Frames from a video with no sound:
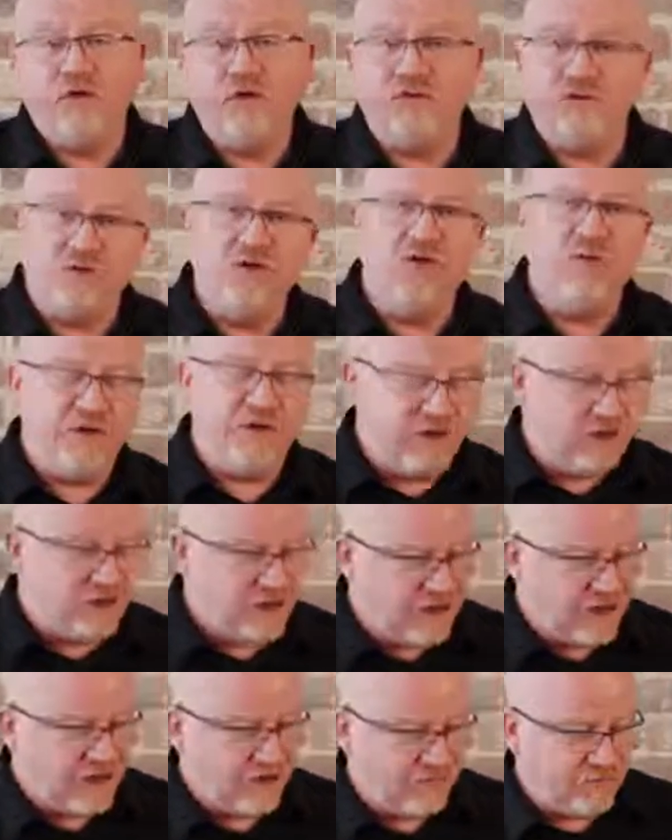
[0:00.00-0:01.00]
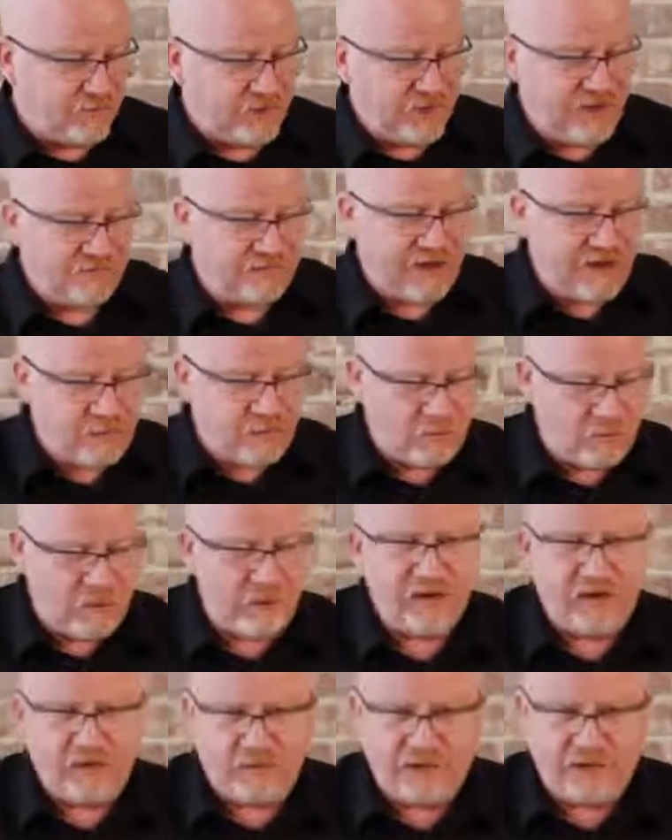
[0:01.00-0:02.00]
a few we need to cover, and I've got one
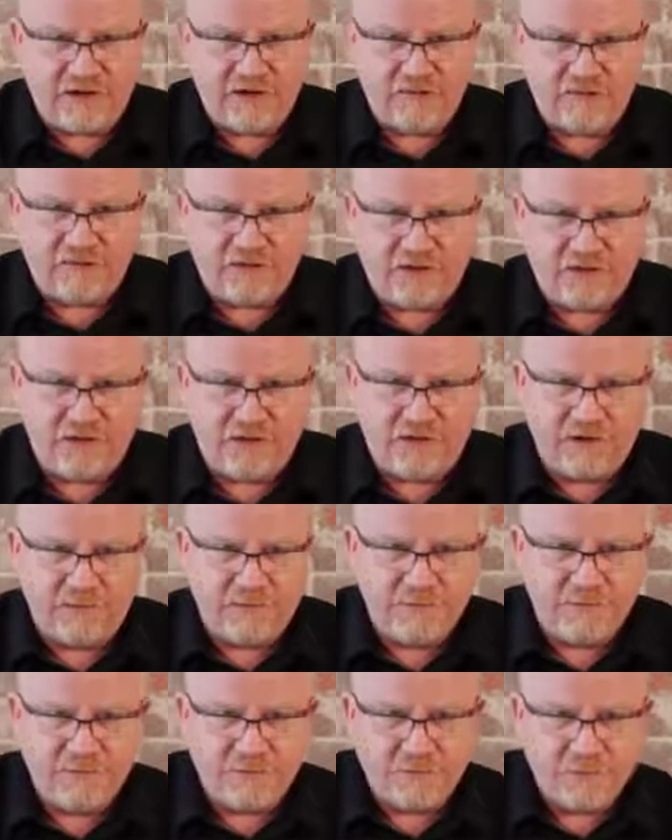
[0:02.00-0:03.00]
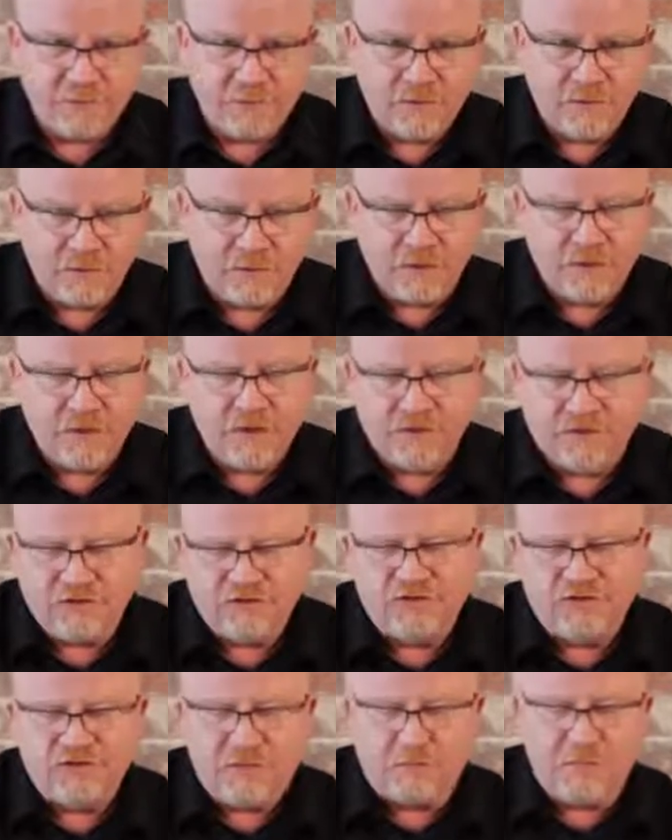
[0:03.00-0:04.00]
here right in front of me. This
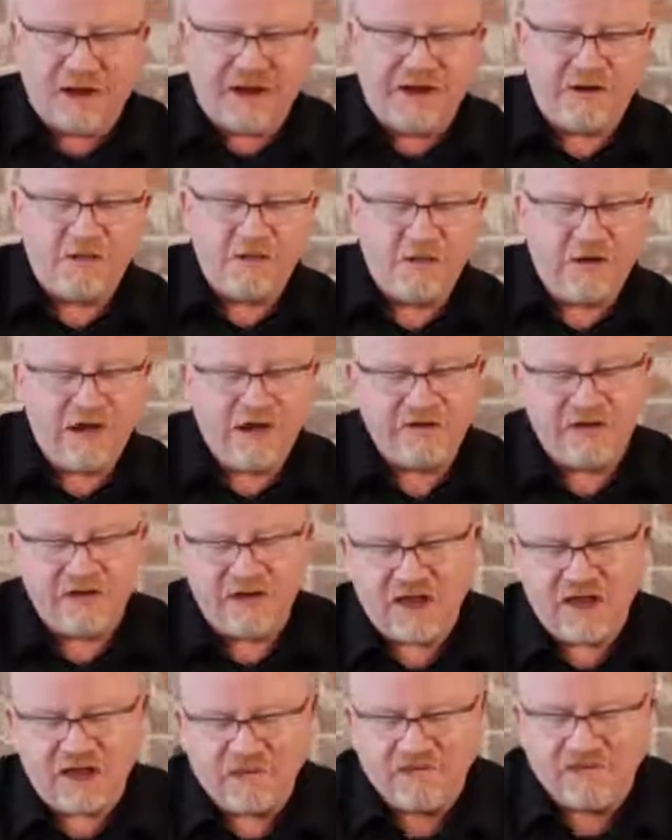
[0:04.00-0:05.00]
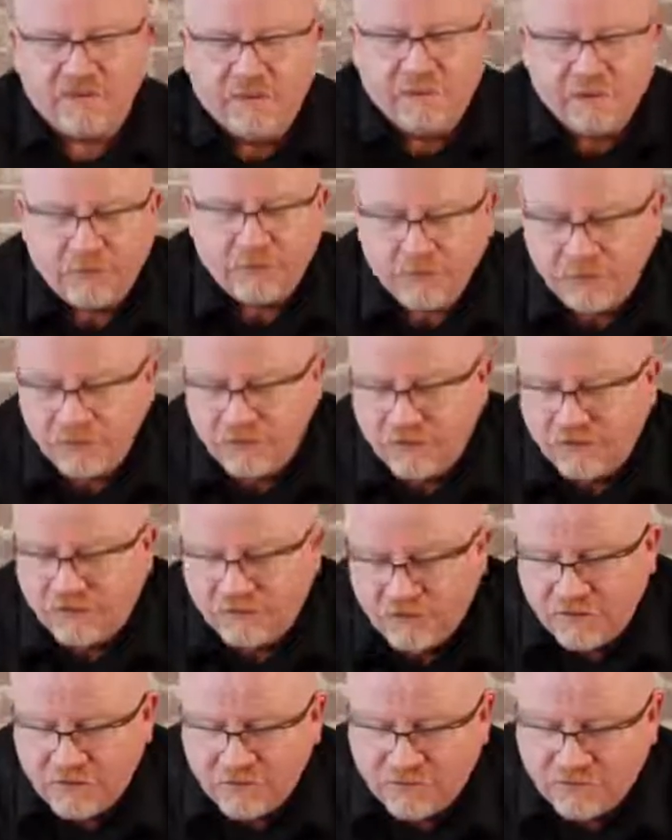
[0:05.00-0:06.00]
is a micro ATX. Now what I'm going to
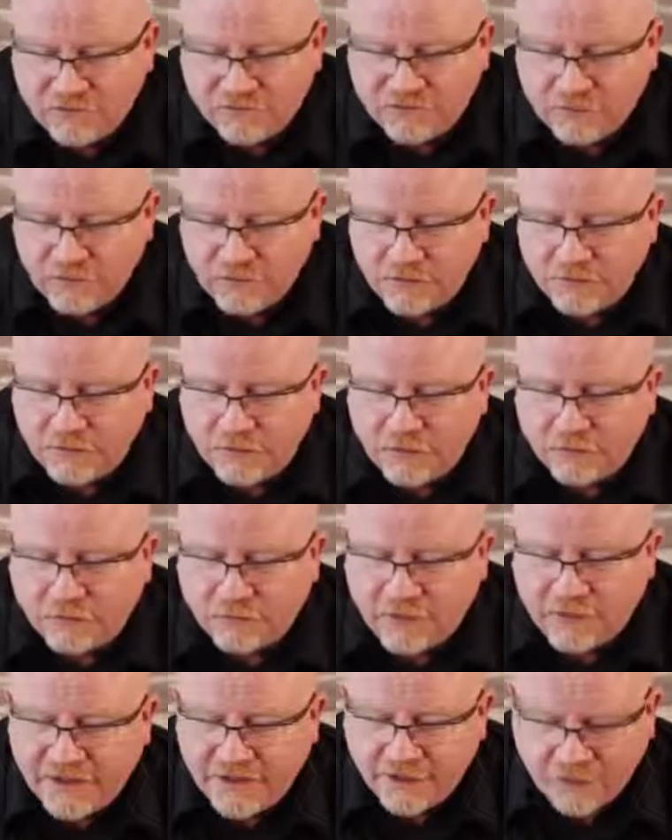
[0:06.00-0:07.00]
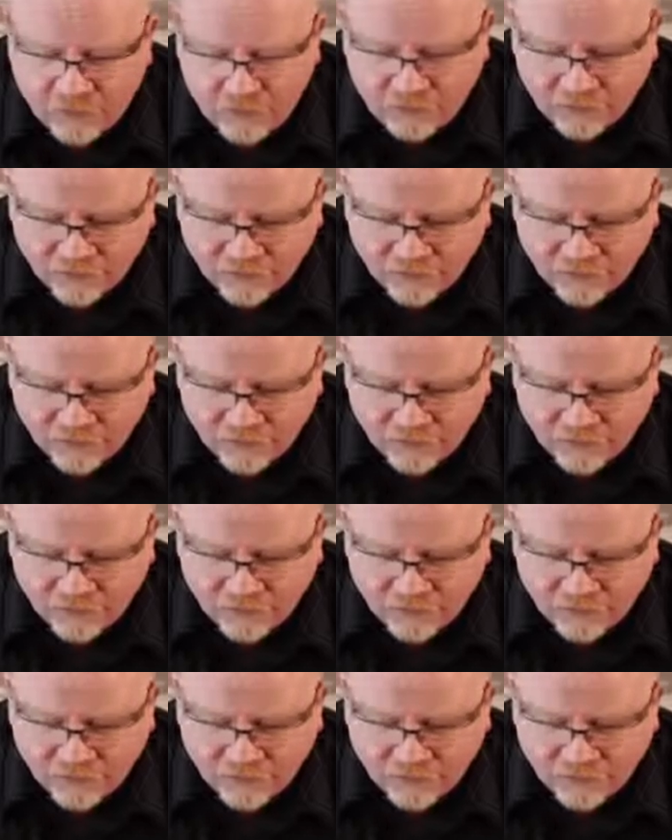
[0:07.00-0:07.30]
do is I want to put it right over